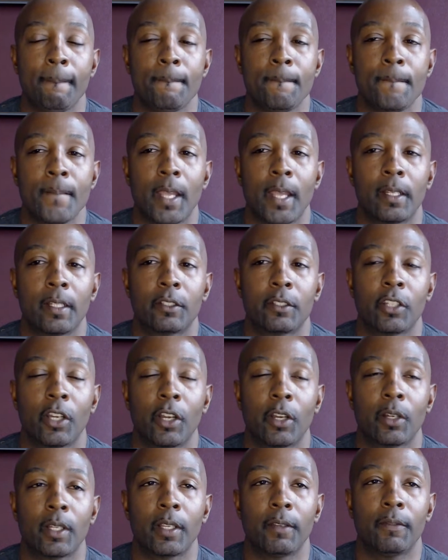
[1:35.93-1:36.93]
an
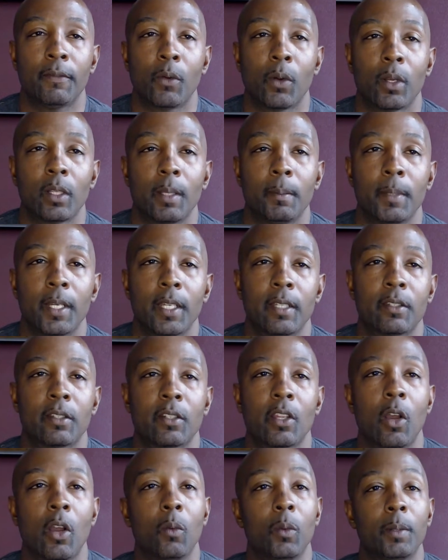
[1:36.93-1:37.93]
attorney for a limited
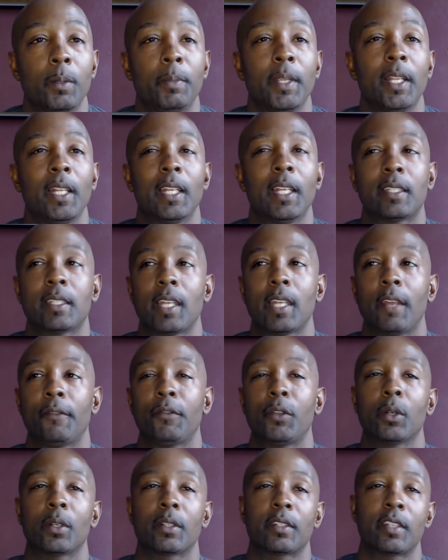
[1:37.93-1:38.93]
scope would be, let's say, if
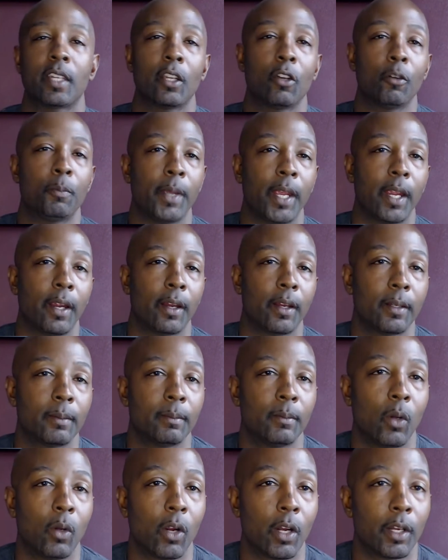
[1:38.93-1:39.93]
you're a single parent
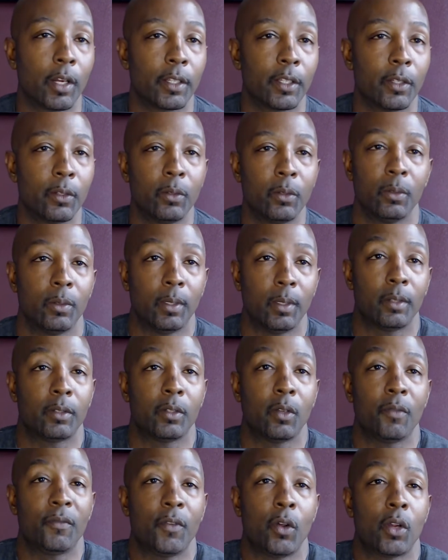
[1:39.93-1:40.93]
or you are a
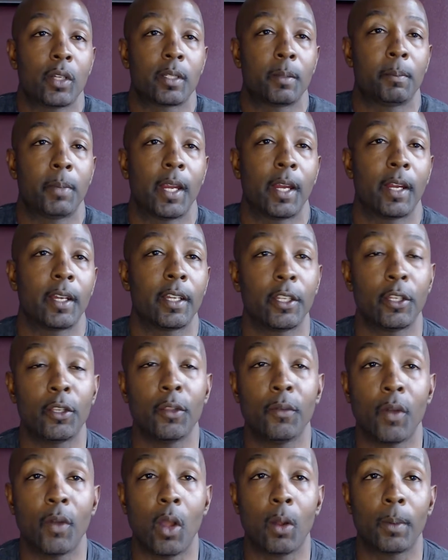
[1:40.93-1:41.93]
divorcing parent and
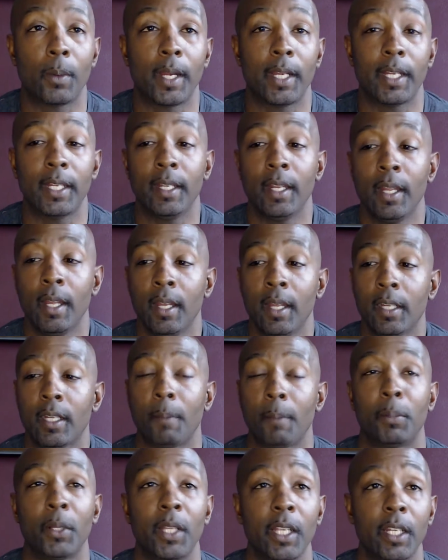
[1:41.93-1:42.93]
you've already
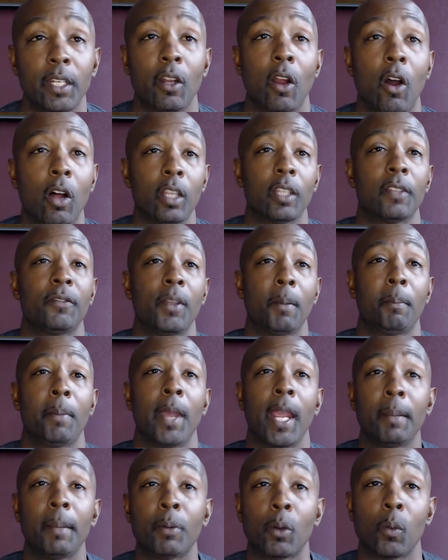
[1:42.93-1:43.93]
completed all of your
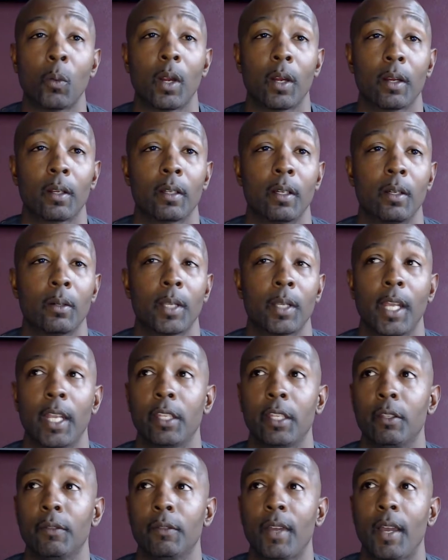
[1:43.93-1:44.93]
paperwork. Okay,
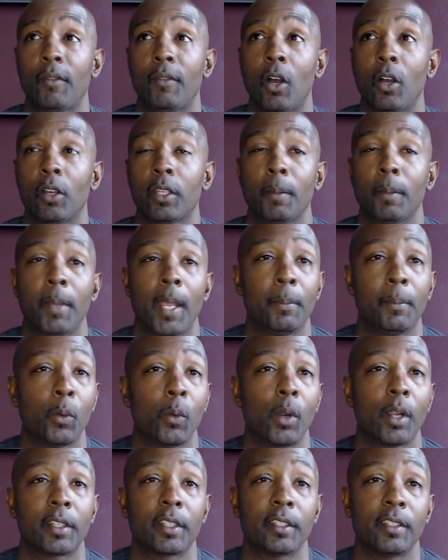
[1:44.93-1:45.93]
you have all your
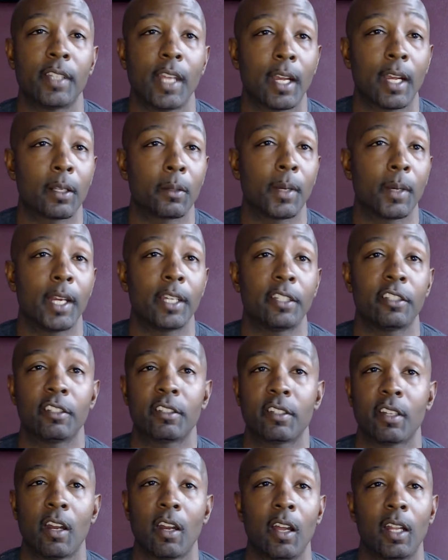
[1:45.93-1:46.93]
paperwork, your declarations
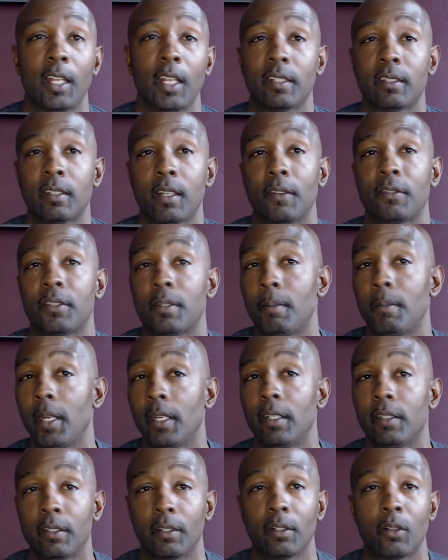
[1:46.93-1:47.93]
and all that stuff
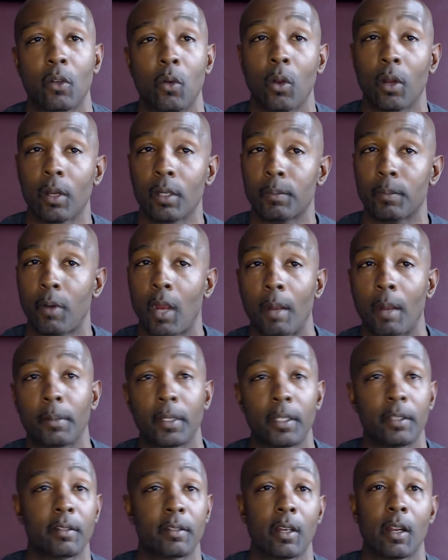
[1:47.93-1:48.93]
submitted to the courts,
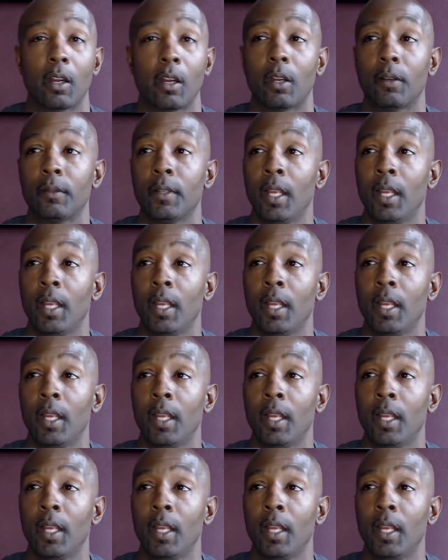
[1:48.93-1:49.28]
properly served